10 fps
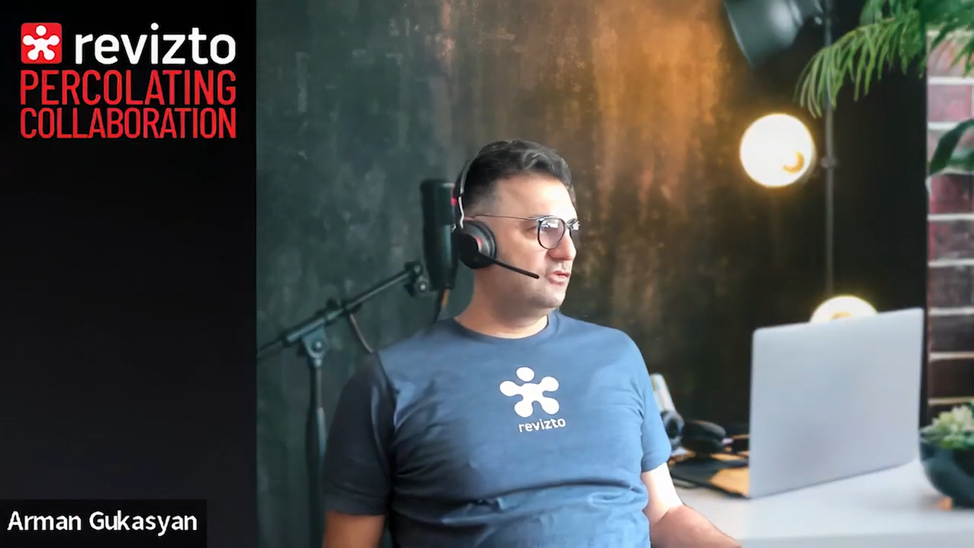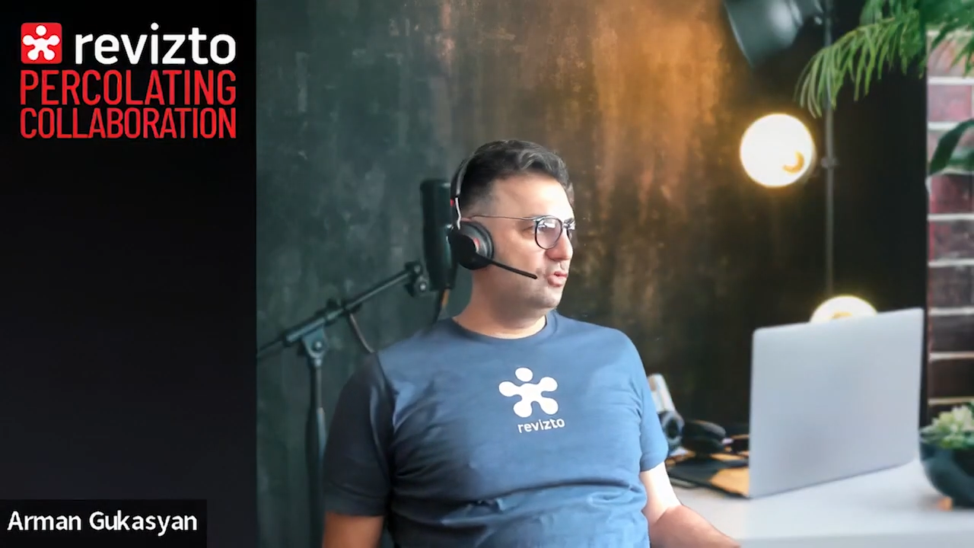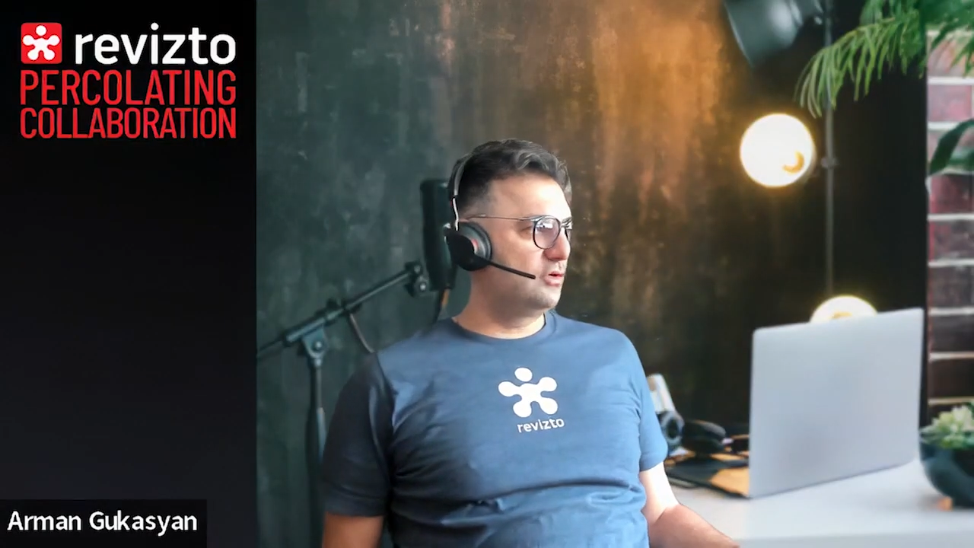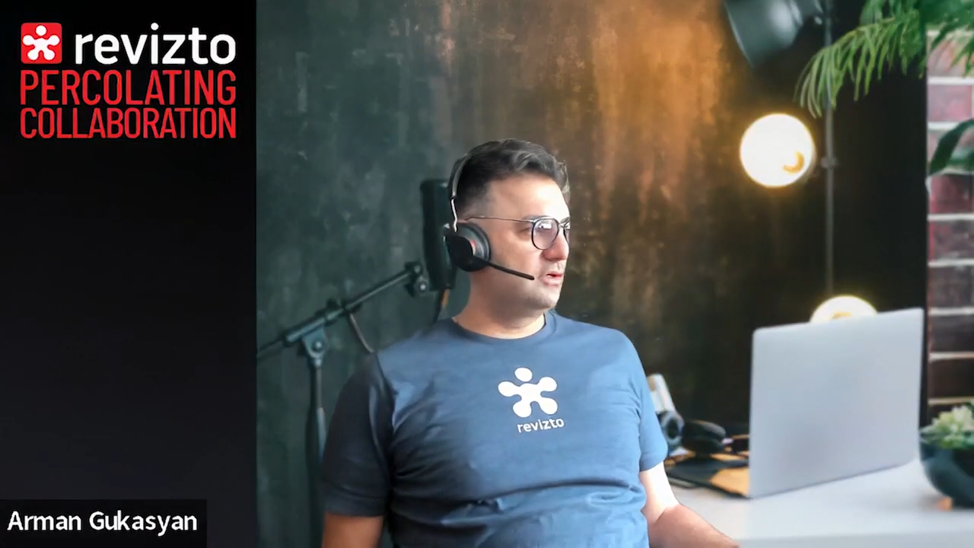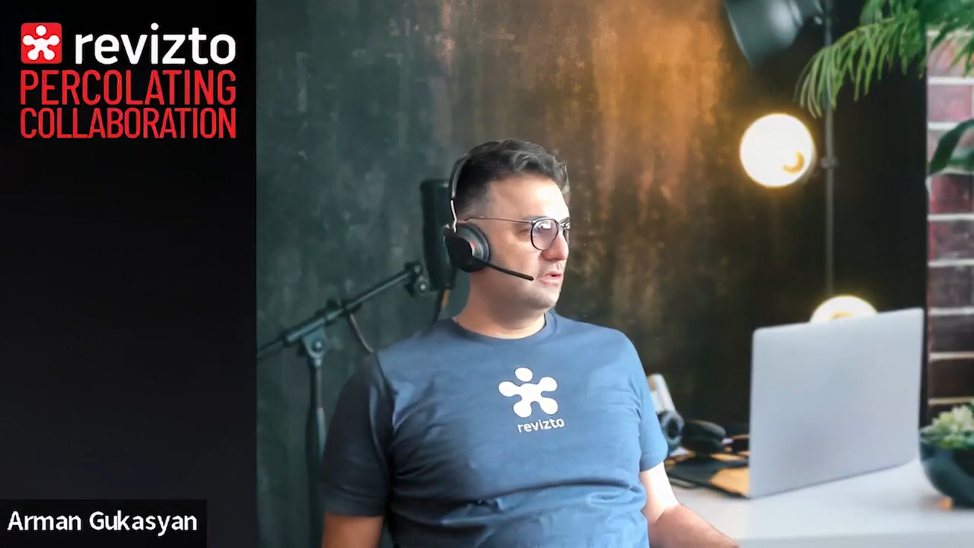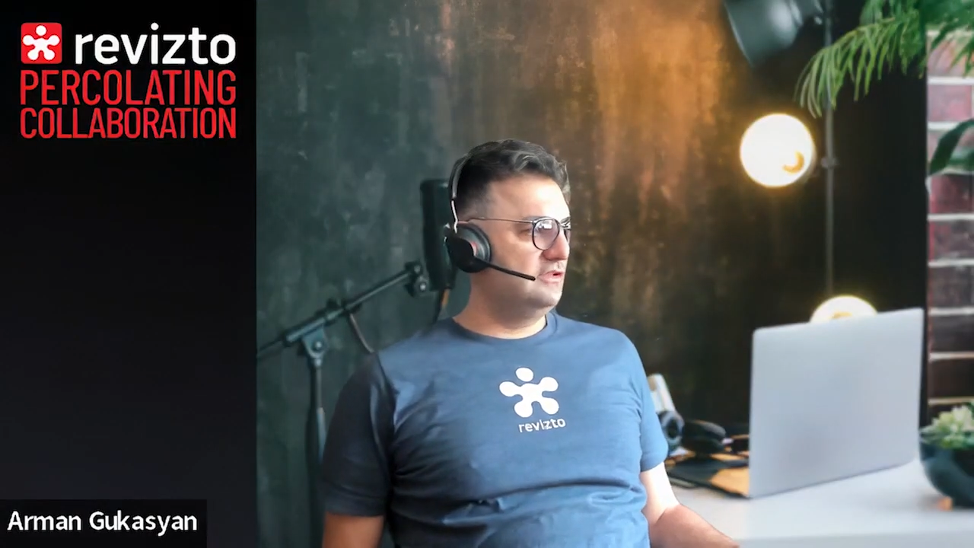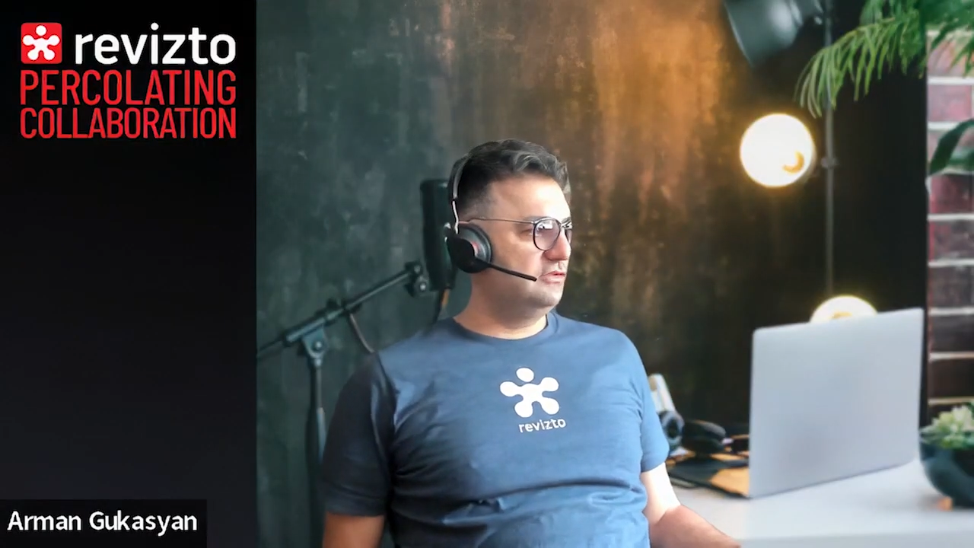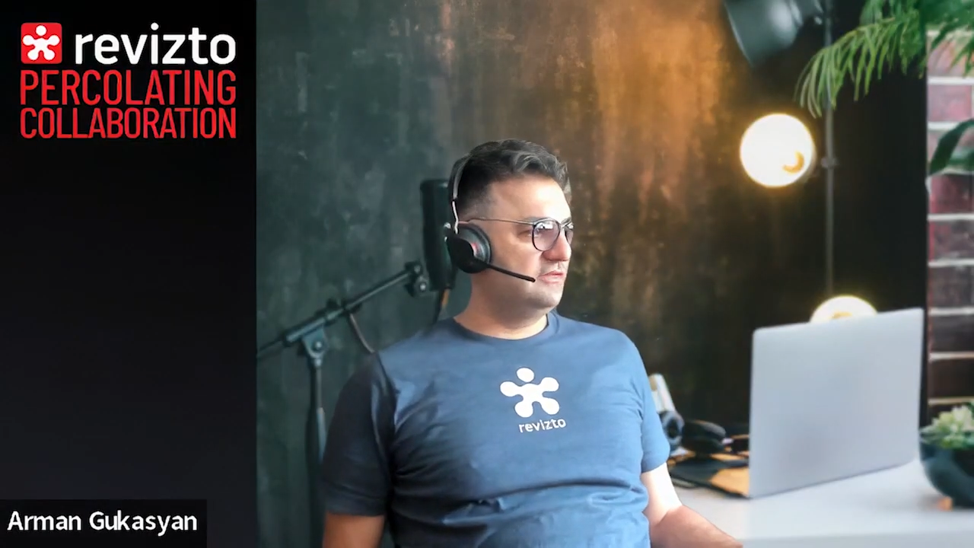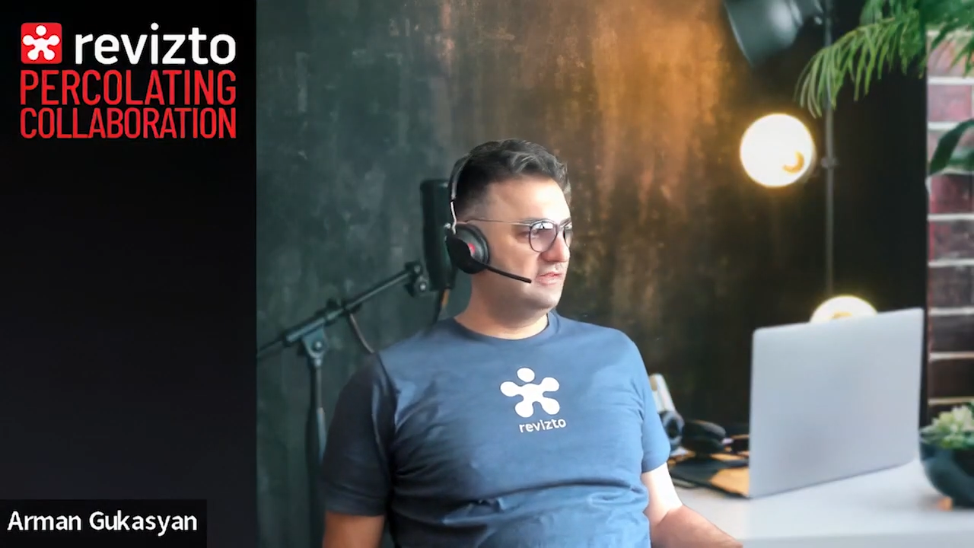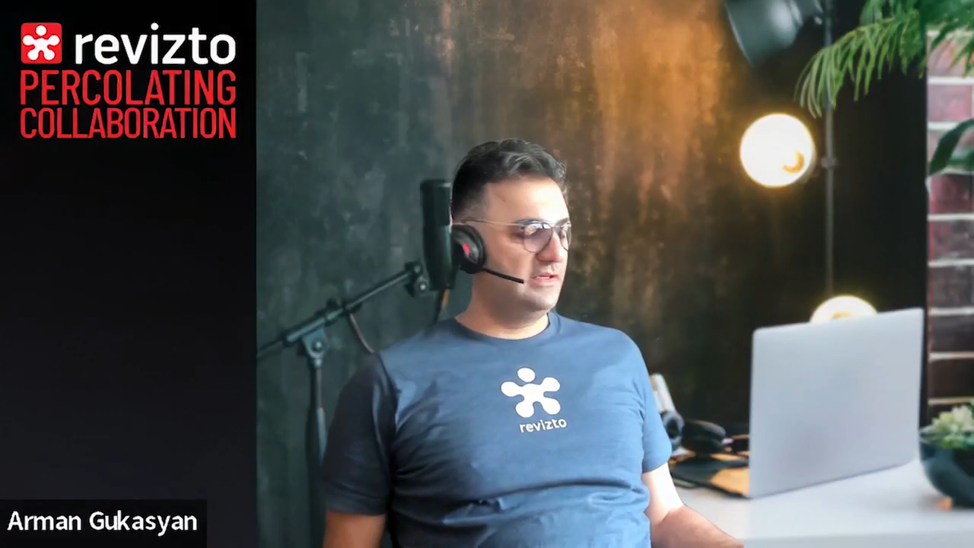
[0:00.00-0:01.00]
too early
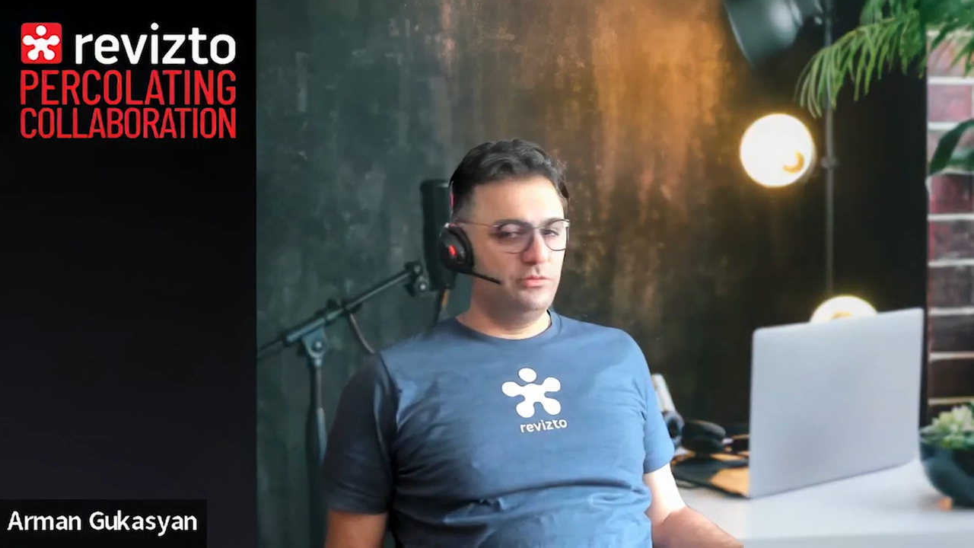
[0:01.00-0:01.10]
to say